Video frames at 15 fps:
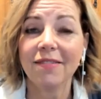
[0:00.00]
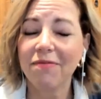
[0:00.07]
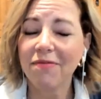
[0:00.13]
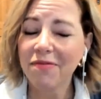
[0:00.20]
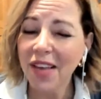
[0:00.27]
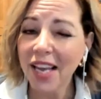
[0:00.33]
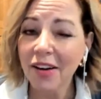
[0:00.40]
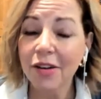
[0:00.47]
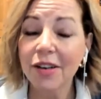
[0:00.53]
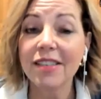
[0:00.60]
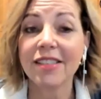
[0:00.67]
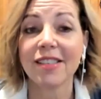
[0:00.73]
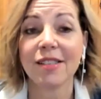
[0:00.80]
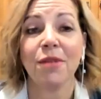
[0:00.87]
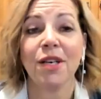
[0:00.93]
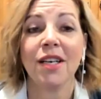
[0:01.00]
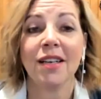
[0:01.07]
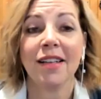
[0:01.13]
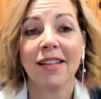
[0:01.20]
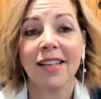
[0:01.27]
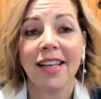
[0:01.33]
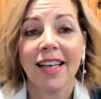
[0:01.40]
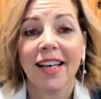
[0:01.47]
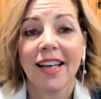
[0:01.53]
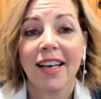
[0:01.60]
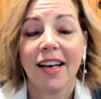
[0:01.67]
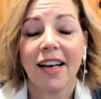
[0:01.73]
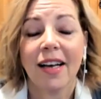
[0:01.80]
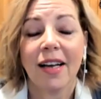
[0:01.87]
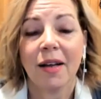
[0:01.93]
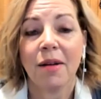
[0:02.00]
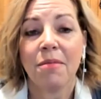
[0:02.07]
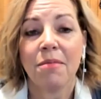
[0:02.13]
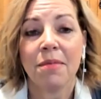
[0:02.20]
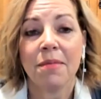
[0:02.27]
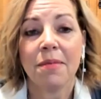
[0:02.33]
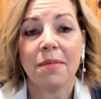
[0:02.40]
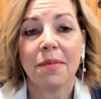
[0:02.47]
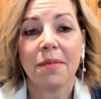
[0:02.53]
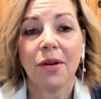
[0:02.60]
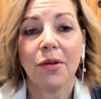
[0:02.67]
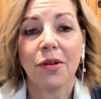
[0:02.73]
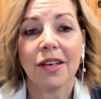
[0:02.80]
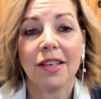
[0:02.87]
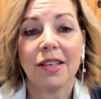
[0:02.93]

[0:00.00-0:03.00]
very small or